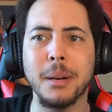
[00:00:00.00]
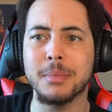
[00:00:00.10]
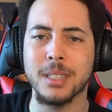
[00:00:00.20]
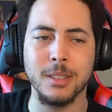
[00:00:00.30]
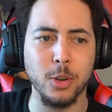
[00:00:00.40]

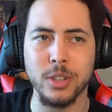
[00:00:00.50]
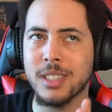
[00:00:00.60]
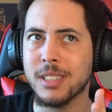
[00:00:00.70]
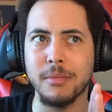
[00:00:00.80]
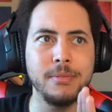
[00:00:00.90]
something. Or
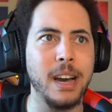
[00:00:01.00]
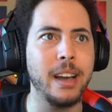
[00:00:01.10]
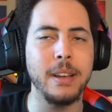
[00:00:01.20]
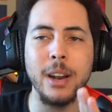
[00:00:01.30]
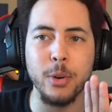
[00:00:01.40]
season
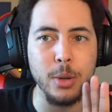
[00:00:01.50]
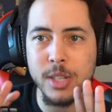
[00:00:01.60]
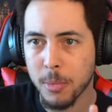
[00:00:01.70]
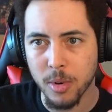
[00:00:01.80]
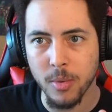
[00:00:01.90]
five, I don't know,
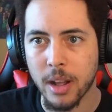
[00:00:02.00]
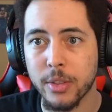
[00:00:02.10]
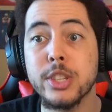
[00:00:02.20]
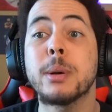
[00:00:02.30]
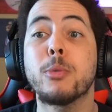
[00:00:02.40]
somewhere
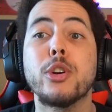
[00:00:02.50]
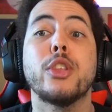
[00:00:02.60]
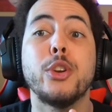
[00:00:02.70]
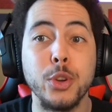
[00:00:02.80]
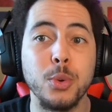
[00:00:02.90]
around somewhere in
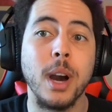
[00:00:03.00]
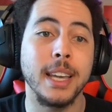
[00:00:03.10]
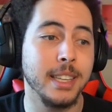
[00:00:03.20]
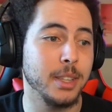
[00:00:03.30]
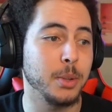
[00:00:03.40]
the new
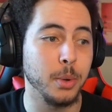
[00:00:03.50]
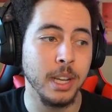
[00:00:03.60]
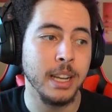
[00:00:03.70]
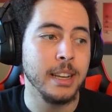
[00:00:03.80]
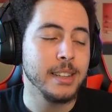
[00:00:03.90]

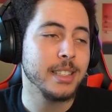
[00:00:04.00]
Haikyuu.